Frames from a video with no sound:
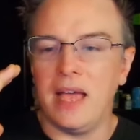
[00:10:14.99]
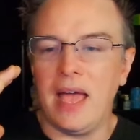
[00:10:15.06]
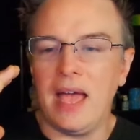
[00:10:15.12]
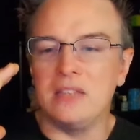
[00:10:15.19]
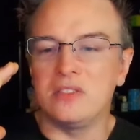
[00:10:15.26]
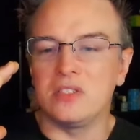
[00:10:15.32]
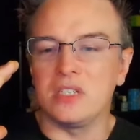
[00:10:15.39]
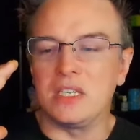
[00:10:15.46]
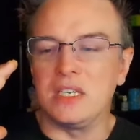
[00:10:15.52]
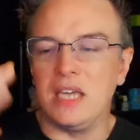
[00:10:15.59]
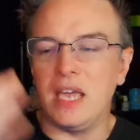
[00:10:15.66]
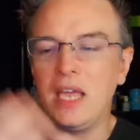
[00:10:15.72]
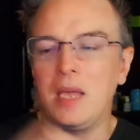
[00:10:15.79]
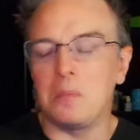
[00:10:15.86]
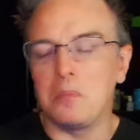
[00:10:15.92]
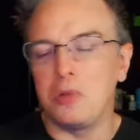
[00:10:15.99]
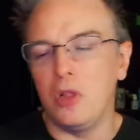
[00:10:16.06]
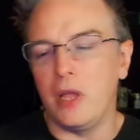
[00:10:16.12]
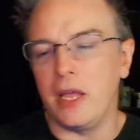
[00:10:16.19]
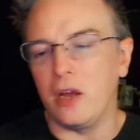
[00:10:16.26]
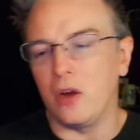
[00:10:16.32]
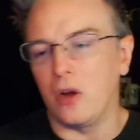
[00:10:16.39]
as a game
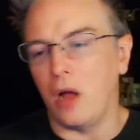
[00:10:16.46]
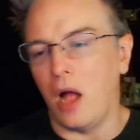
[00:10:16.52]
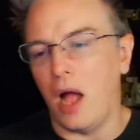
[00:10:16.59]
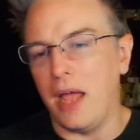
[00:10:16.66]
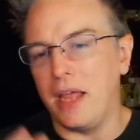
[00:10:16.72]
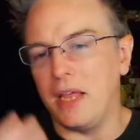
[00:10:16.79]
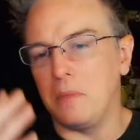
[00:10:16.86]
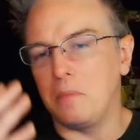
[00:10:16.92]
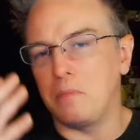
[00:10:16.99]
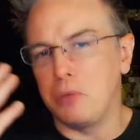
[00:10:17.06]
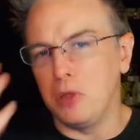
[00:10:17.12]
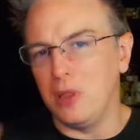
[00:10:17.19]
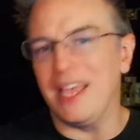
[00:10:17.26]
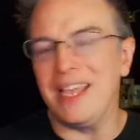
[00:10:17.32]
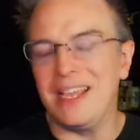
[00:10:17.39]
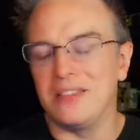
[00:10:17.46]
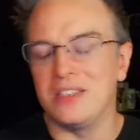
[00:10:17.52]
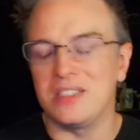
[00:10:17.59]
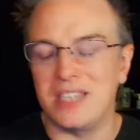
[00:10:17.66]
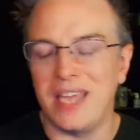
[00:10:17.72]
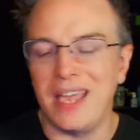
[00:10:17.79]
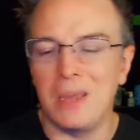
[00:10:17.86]
player i play in
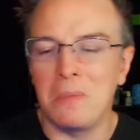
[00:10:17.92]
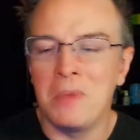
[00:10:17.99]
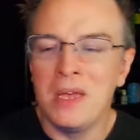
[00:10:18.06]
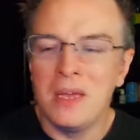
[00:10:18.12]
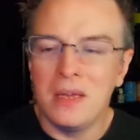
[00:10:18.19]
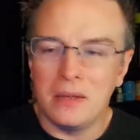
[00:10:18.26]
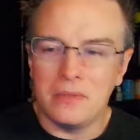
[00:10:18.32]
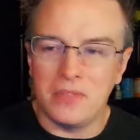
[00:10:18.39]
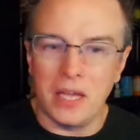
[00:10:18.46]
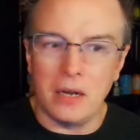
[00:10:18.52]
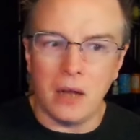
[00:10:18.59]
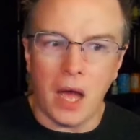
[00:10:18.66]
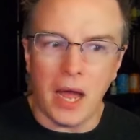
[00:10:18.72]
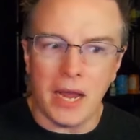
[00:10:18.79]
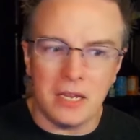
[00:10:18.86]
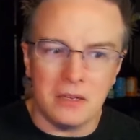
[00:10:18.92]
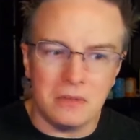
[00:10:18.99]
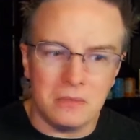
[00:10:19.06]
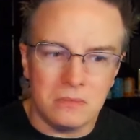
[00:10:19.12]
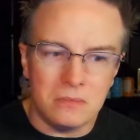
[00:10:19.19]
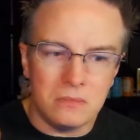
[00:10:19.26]
this game that i